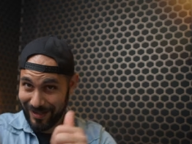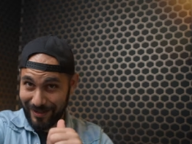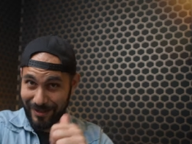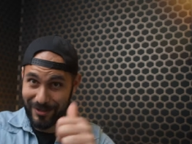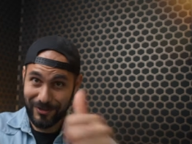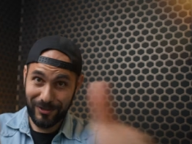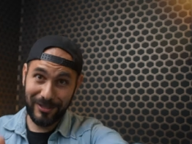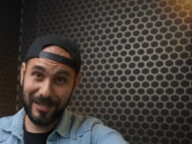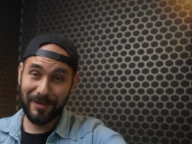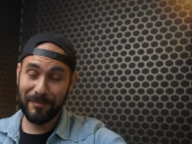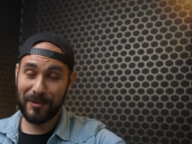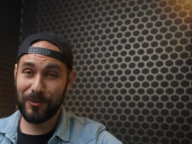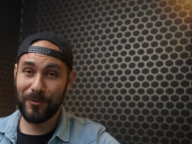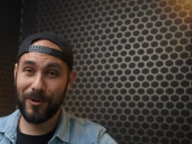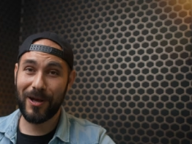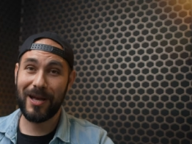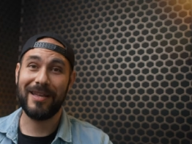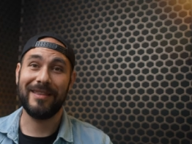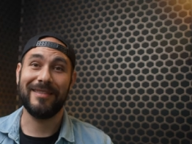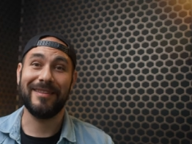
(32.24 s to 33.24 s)
Reason number
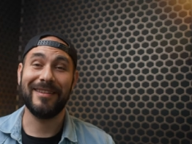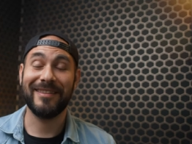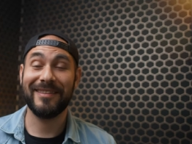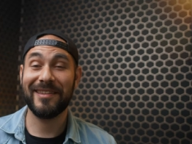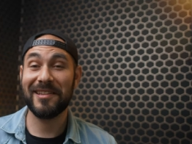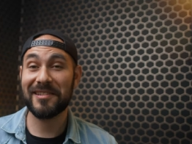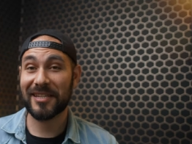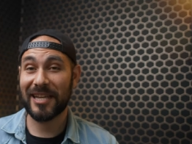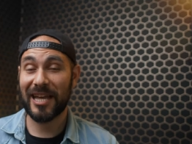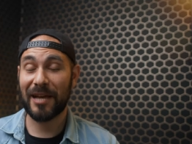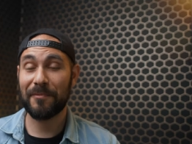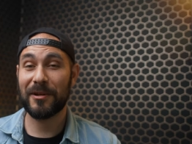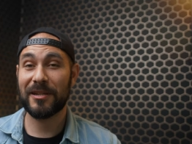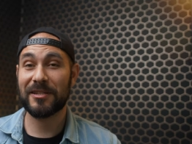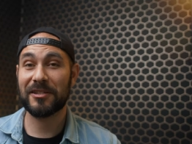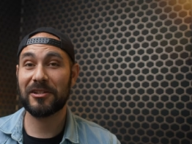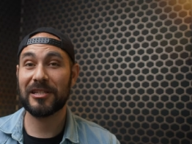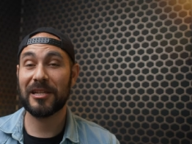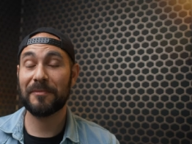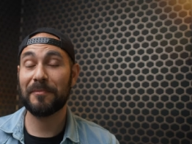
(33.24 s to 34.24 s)
one, this camera
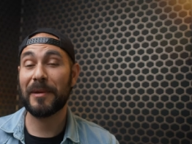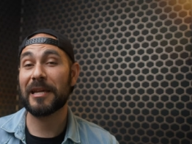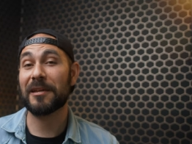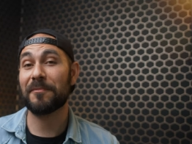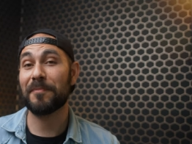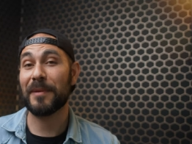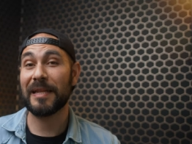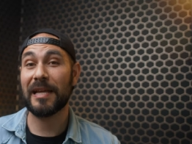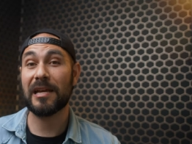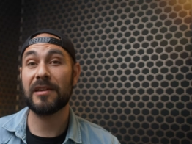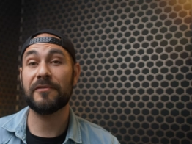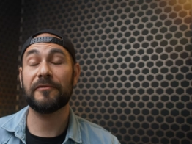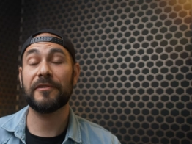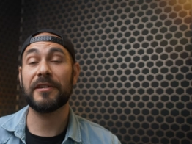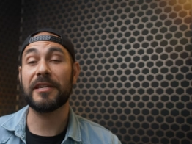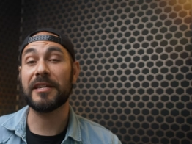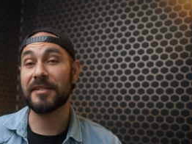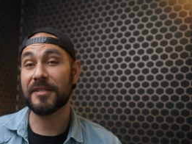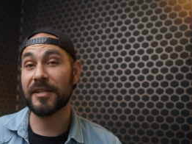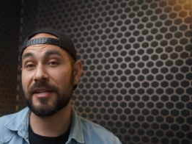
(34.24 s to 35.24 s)
is gonna make my life
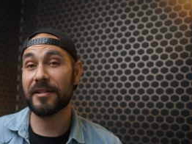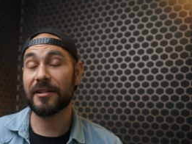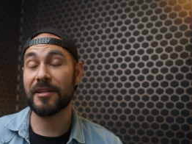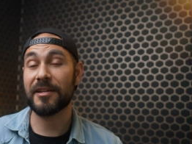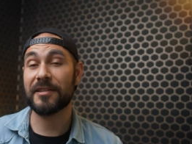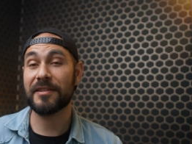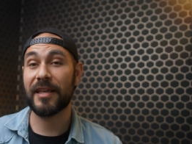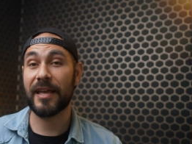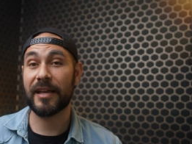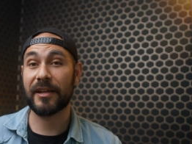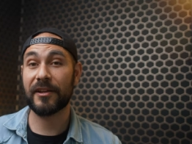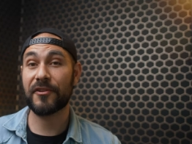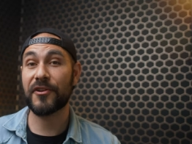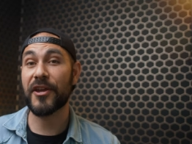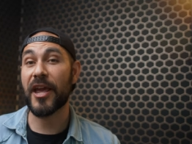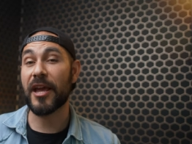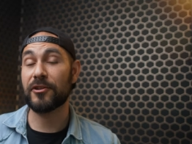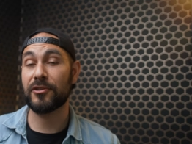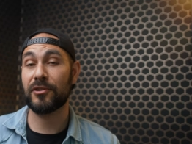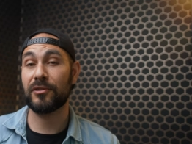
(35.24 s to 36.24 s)
easier in the
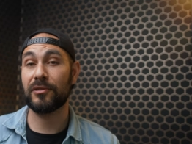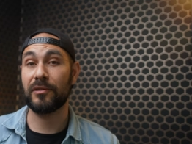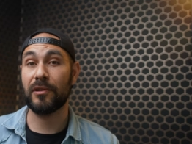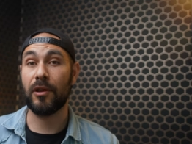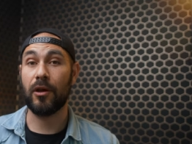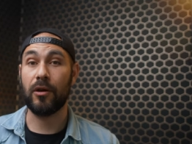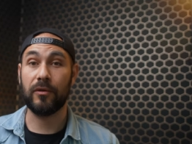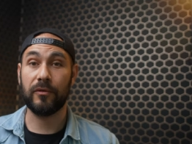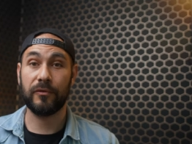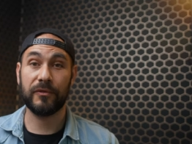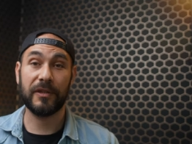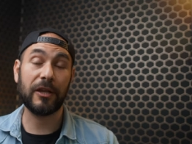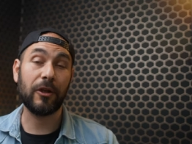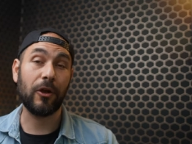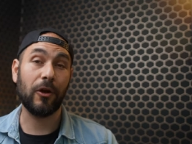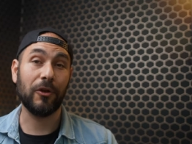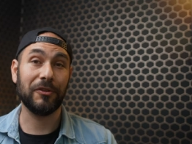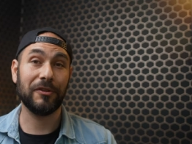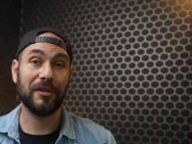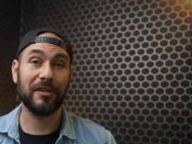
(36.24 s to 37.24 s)
creation of the
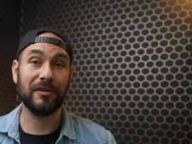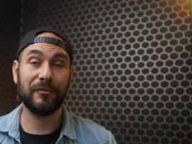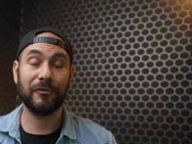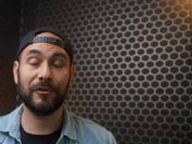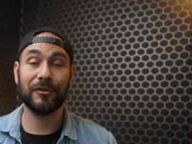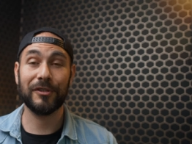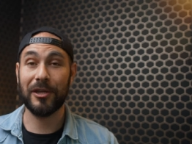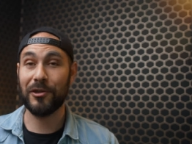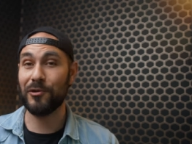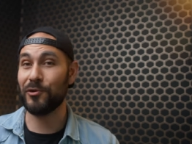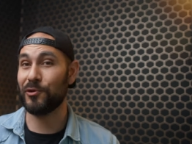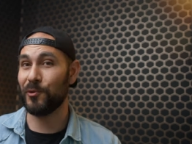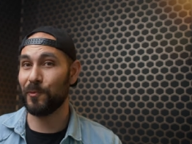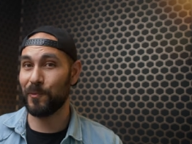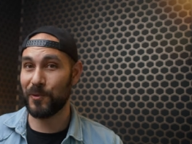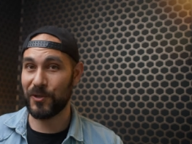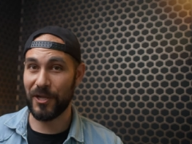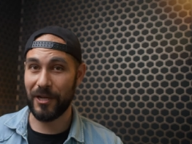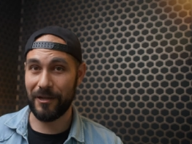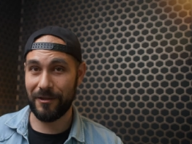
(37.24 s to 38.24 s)
content for the YouTube
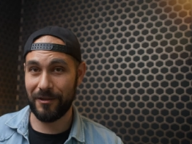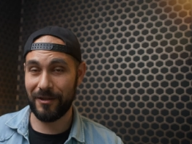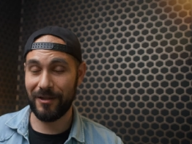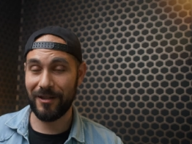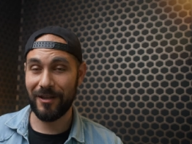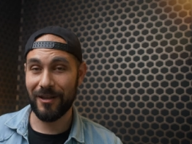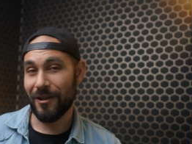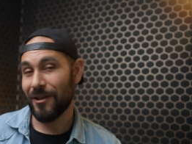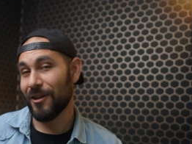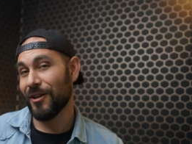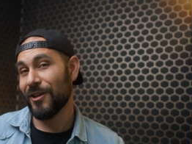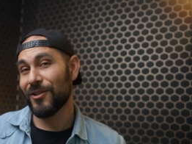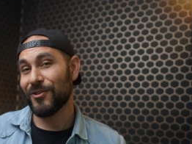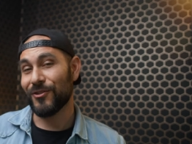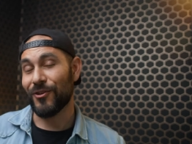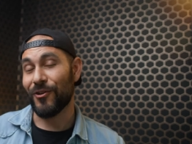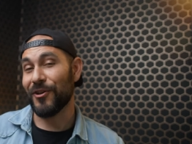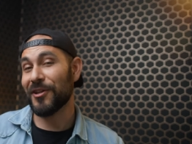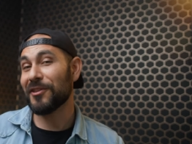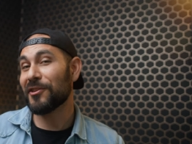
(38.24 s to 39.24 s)
channel.
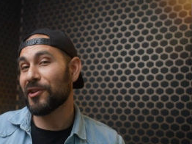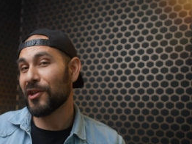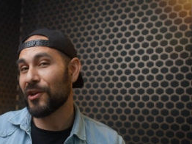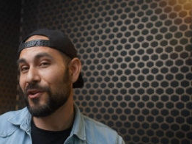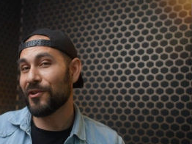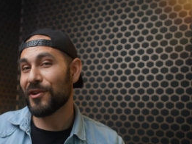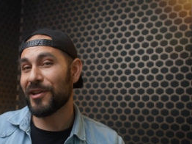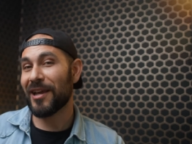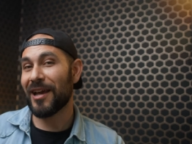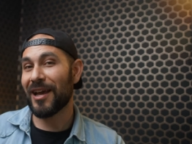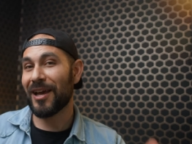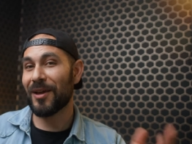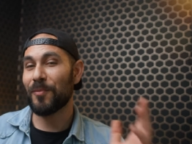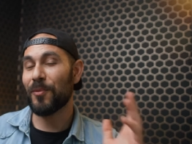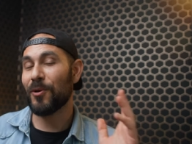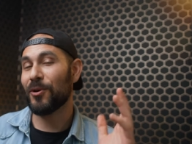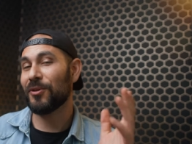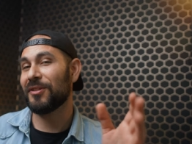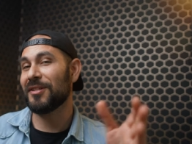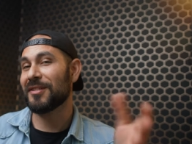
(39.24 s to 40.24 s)
So in theory, I
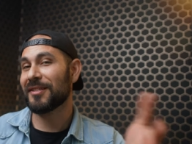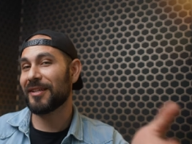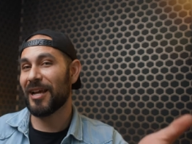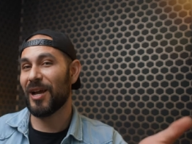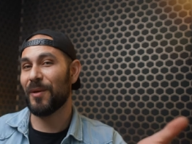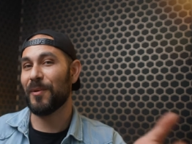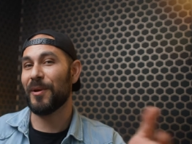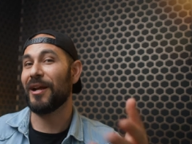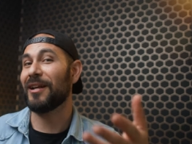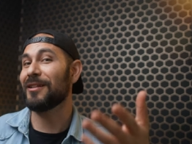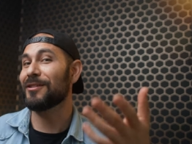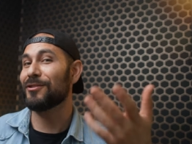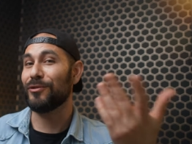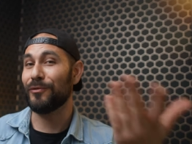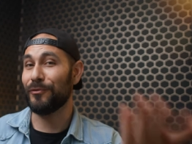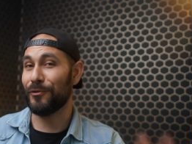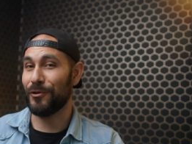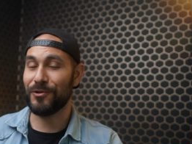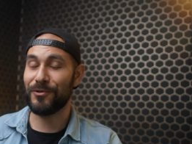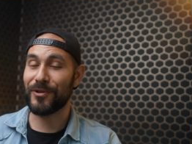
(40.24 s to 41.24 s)
bought this camera
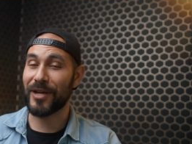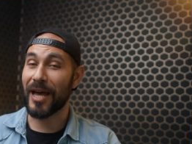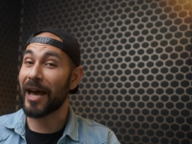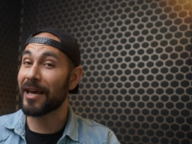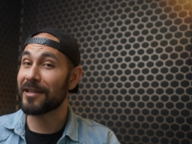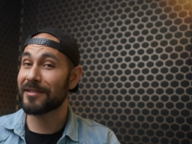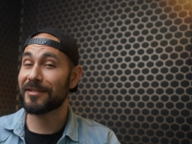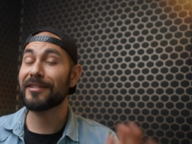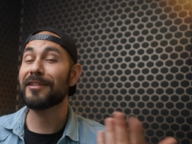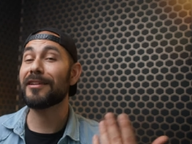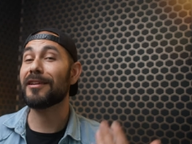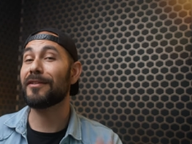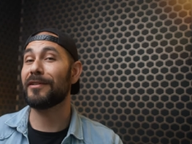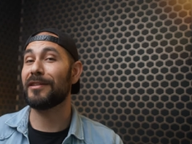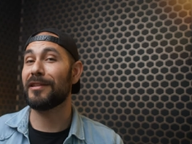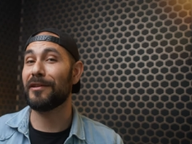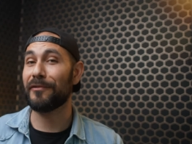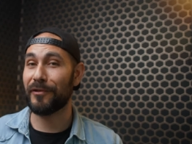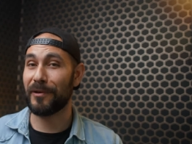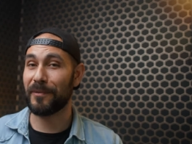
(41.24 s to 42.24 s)
also for you guys,
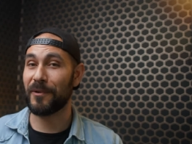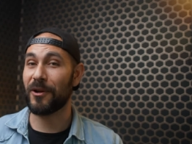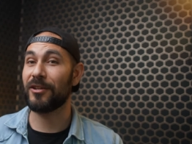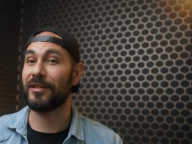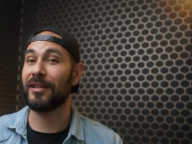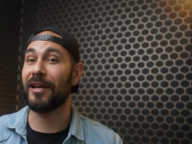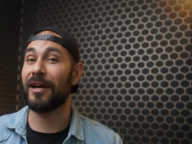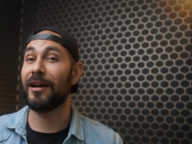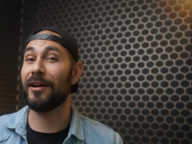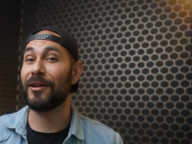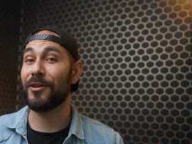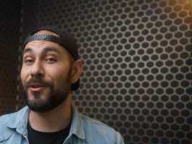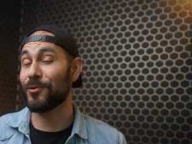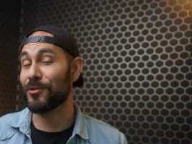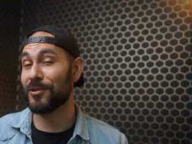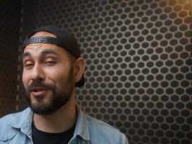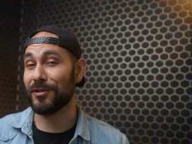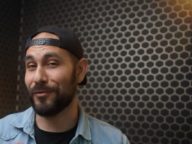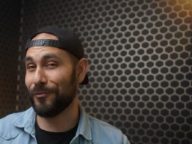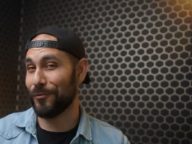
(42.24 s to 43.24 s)
even if I'm gonna
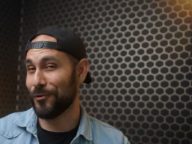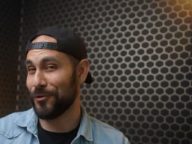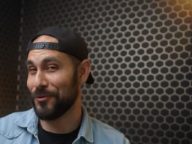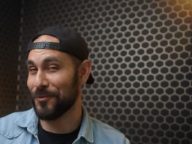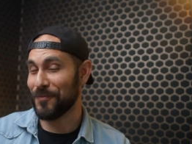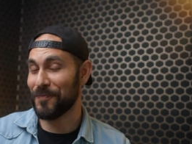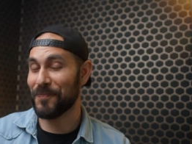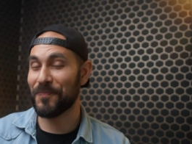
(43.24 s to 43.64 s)
use it for you.